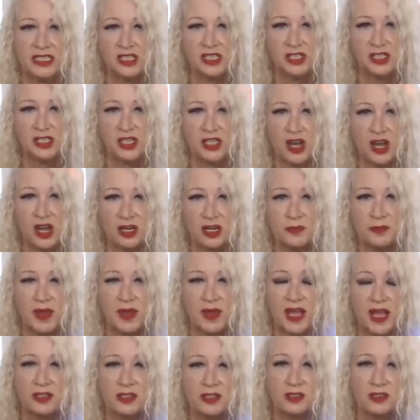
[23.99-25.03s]
to talk
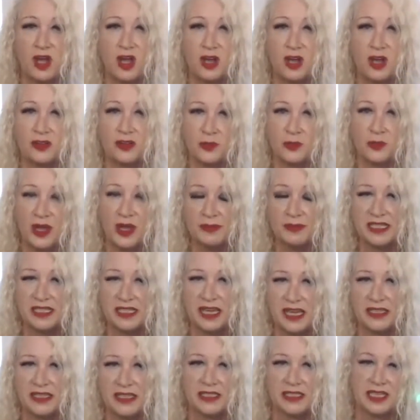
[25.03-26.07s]
about all the
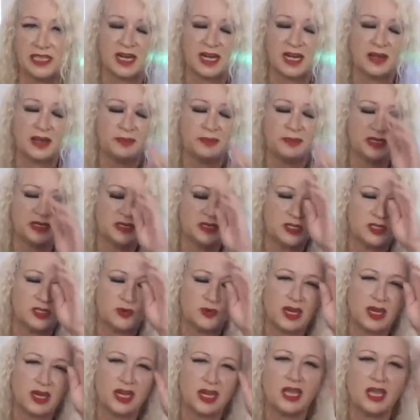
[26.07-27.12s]
websites that I've been
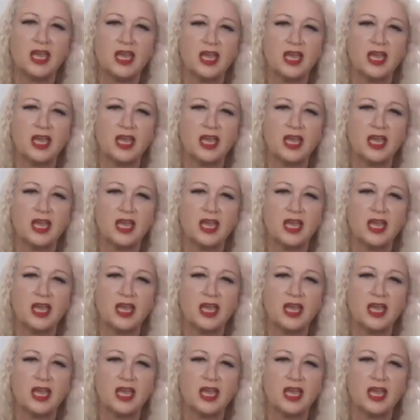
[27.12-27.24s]
doing.